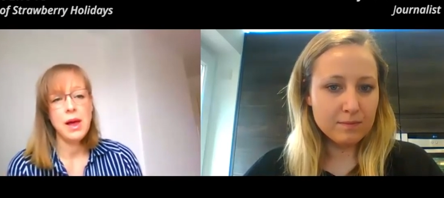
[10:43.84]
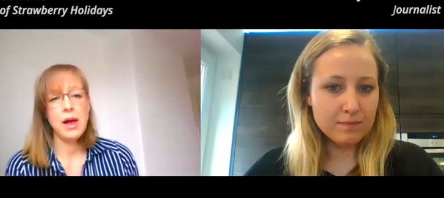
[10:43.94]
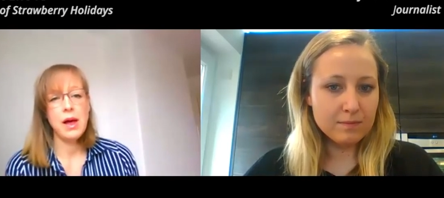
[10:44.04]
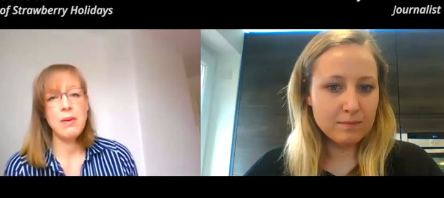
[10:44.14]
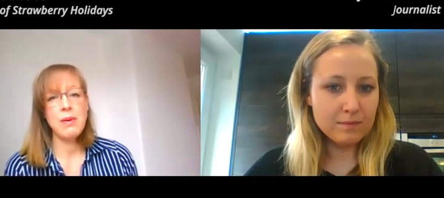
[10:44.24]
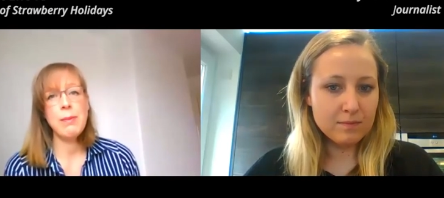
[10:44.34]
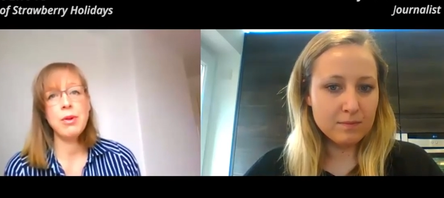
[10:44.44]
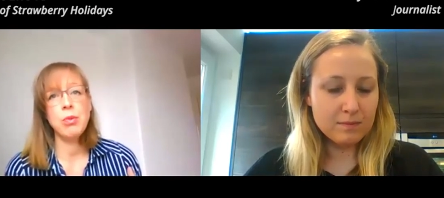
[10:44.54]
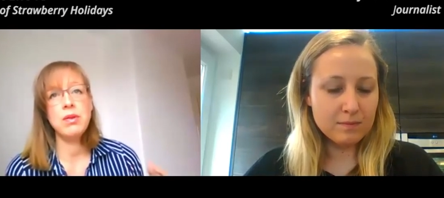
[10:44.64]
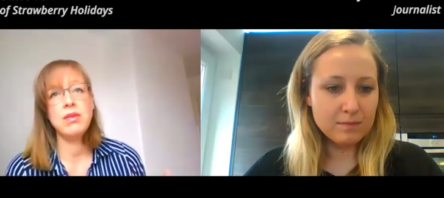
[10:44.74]
Speaker 1: I think people
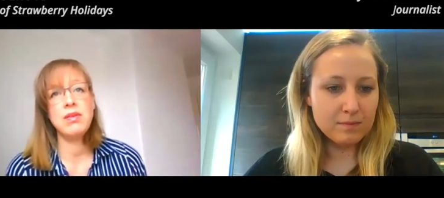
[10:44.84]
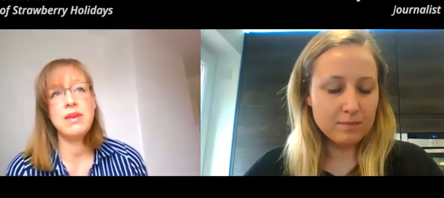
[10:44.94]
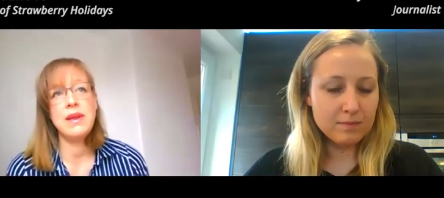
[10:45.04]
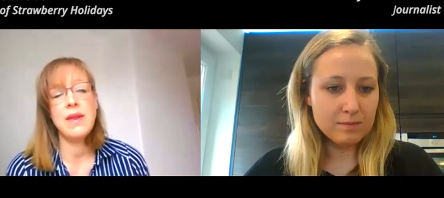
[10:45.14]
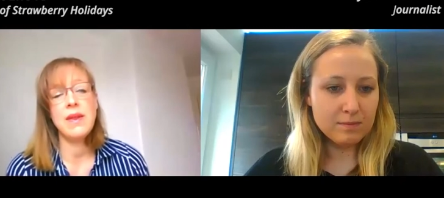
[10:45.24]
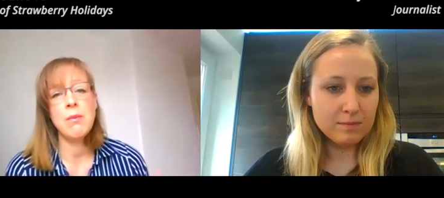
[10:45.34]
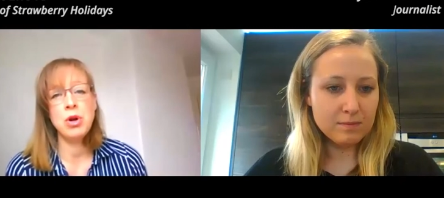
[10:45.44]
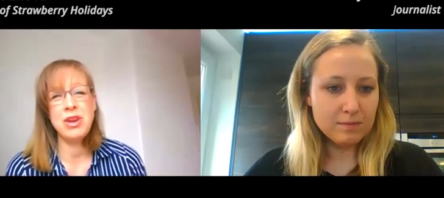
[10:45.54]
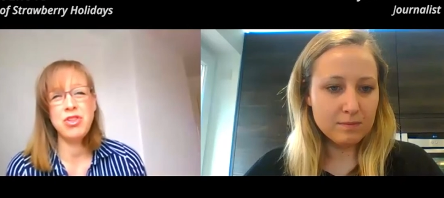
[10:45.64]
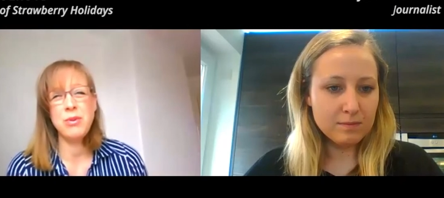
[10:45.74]
will want to see that their
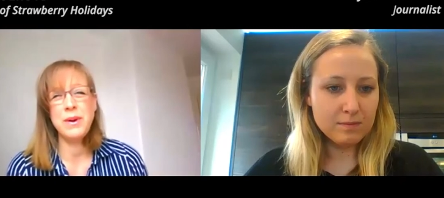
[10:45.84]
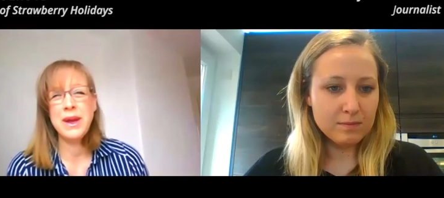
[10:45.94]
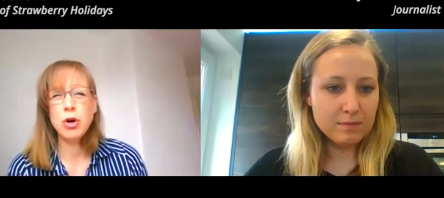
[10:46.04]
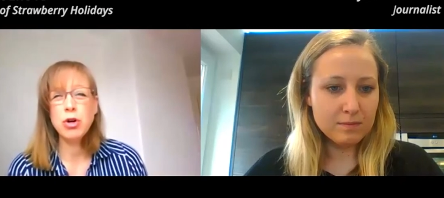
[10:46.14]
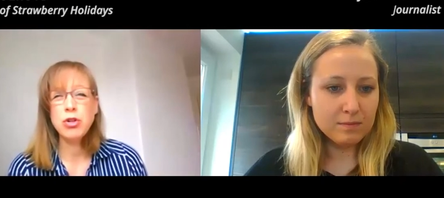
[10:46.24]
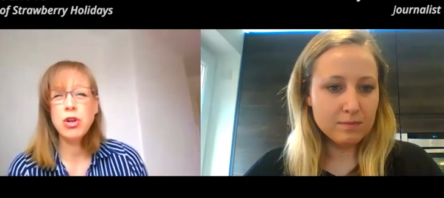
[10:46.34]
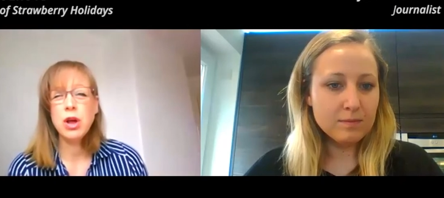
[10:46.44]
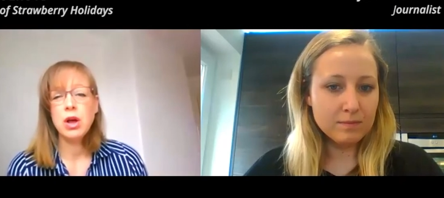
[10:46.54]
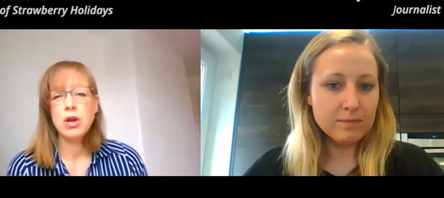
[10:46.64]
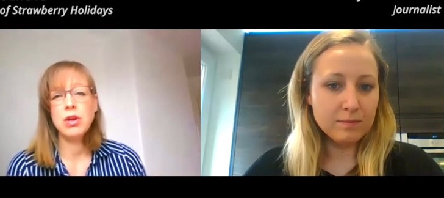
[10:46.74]
money's doing good,
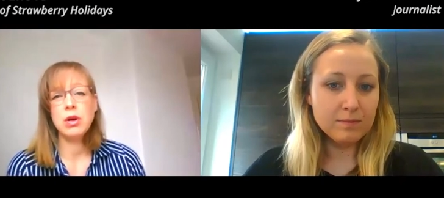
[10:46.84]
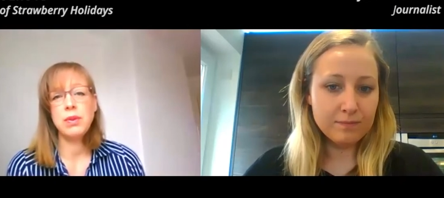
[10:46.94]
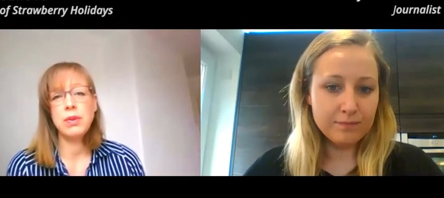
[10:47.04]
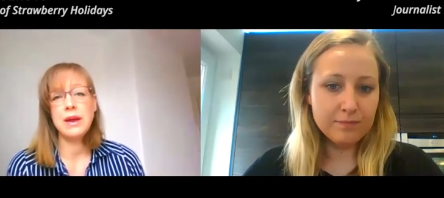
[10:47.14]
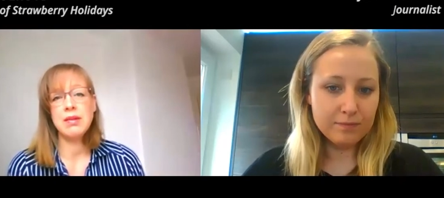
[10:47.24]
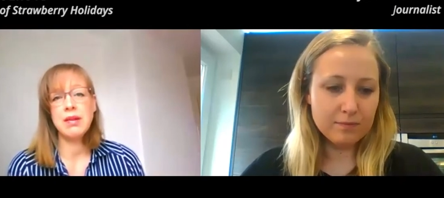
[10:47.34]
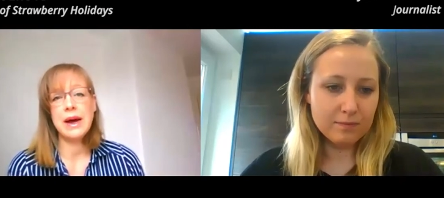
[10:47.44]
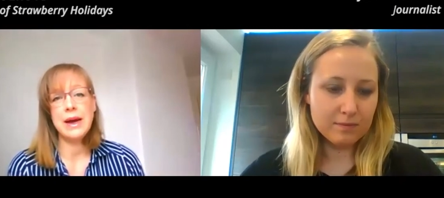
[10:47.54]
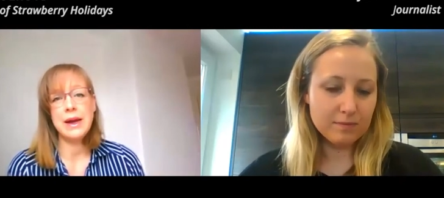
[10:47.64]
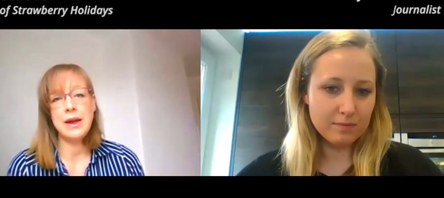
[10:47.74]
so things
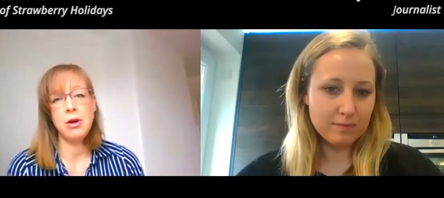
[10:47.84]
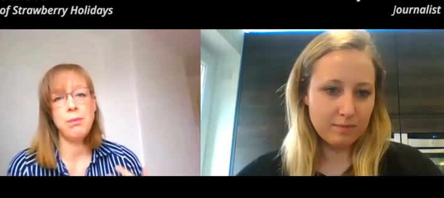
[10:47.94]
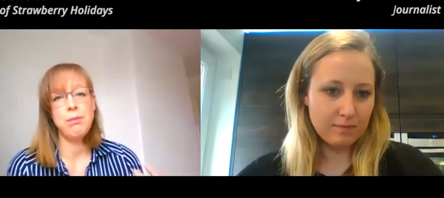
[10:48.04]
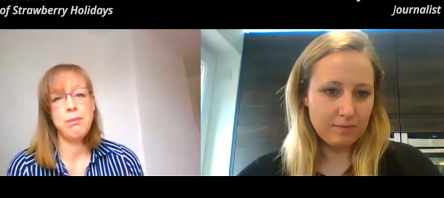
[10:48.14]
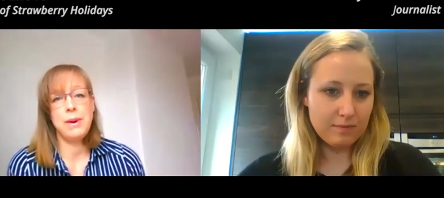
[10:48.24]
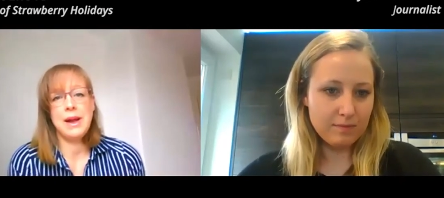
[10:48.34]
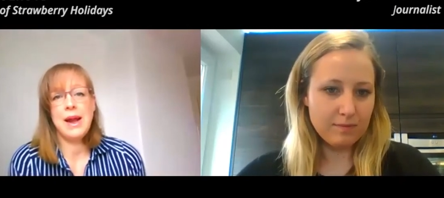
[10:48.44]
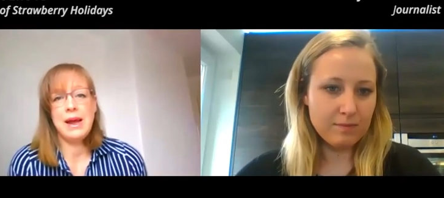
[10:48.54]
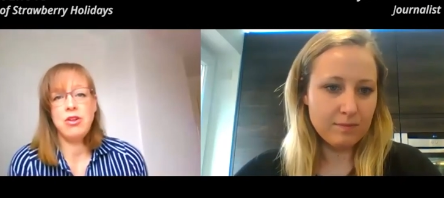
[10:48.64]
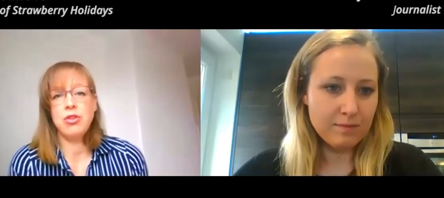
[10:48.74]
like, you know, being an
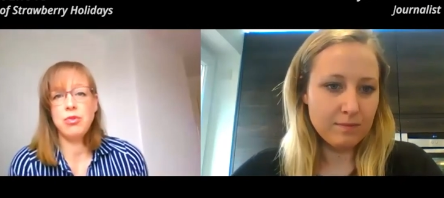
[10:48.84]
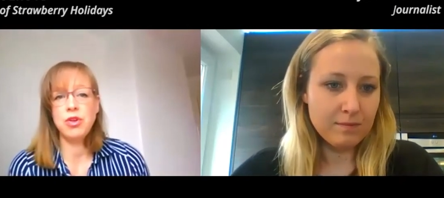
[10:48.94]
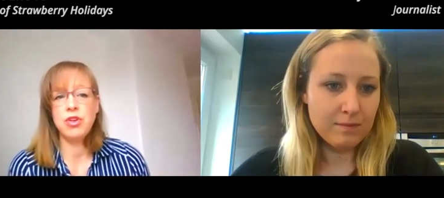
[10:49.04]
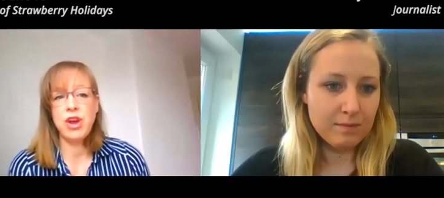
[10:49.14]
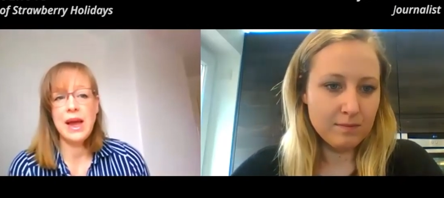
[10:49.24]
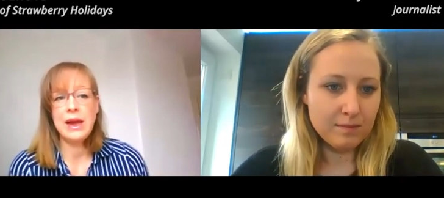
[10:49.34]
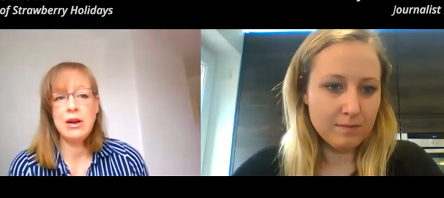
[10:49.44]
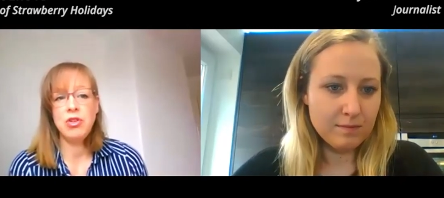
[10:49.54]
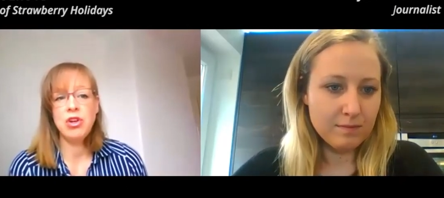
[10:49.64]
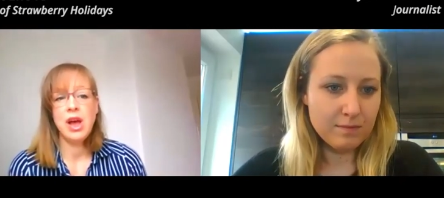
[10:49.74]
agent for
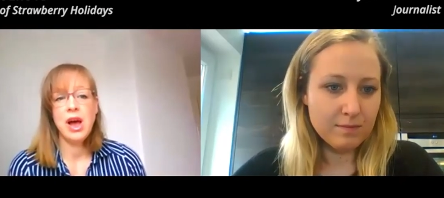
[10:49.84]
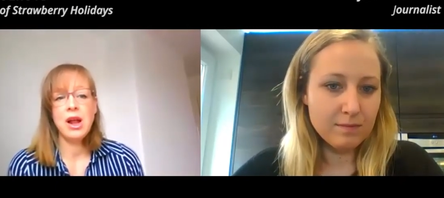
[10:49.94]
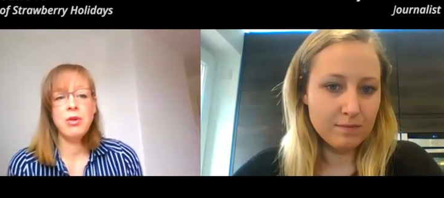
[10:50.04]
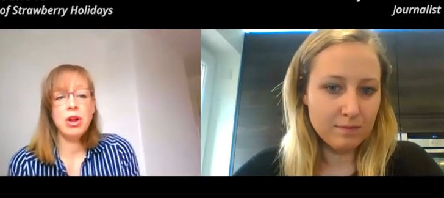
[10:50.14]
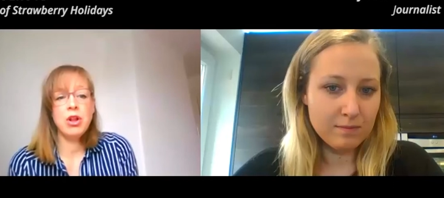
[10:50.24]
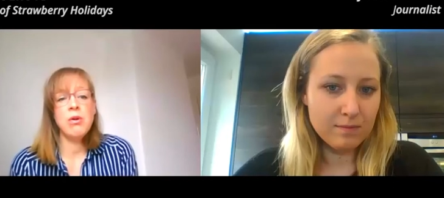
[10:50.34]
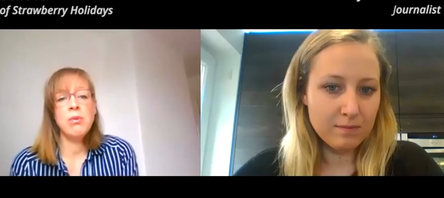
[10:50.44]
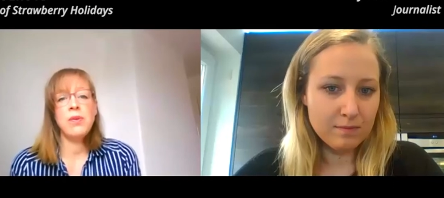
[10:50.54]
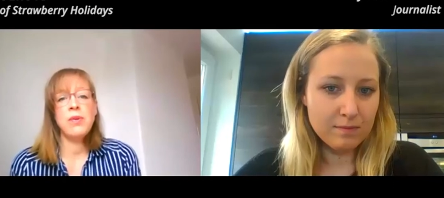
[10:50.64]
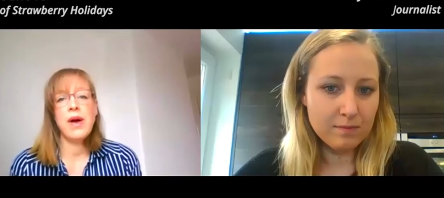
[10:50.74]
change. And along
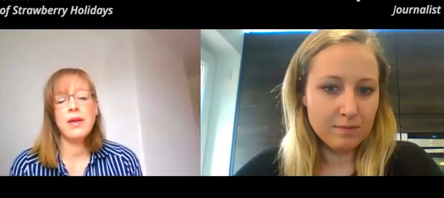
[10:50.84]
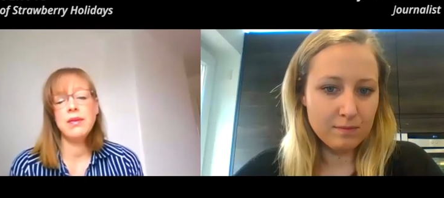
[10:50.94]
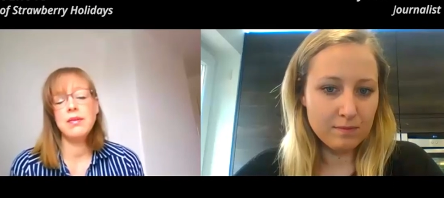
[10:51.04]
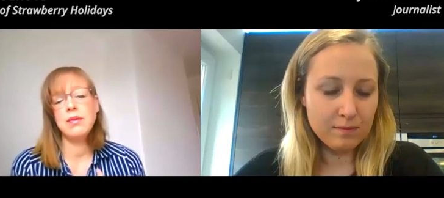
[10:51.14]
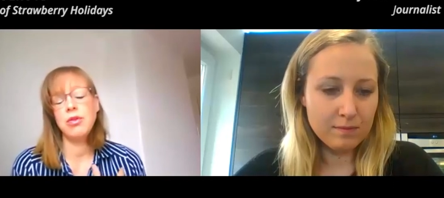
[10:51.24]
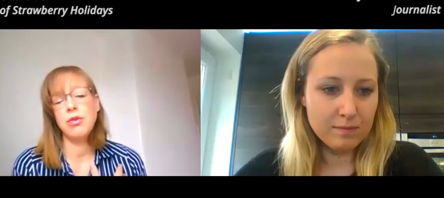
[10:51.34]
with that sort of